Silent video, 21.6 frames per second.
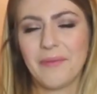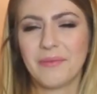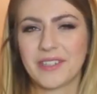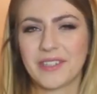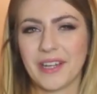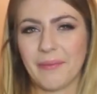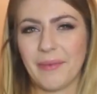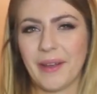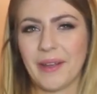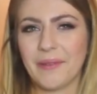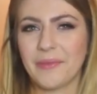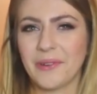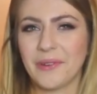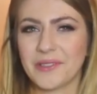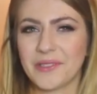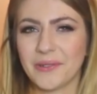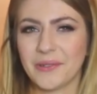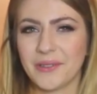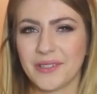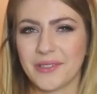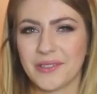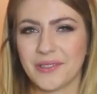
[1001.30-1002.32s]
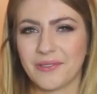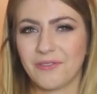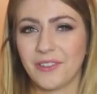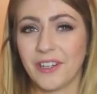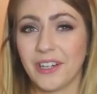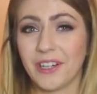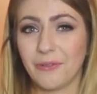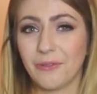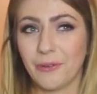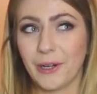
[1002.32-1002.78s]
champagne bottle, which was
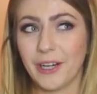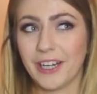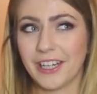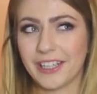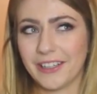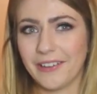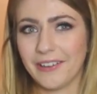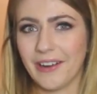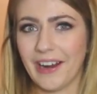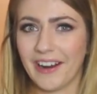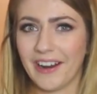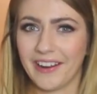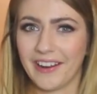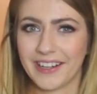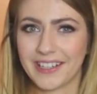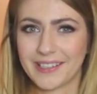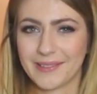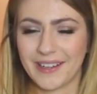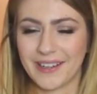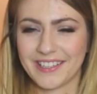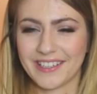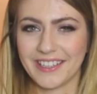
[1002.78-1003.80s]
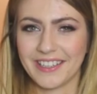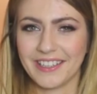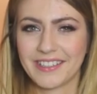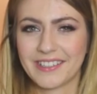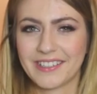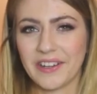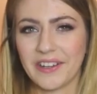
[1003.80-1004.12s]
really, really cute and unexpected.